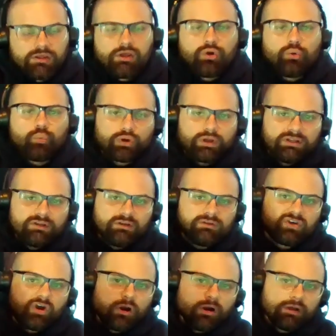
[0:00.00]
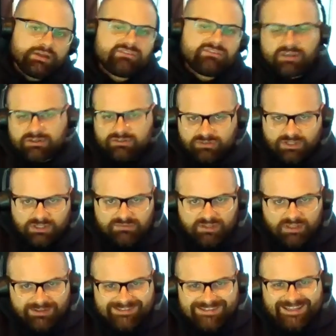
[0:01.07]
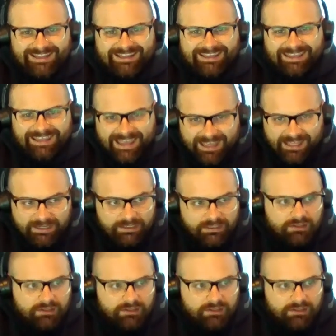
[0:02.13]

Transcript: We're going to target Section eight tenants again.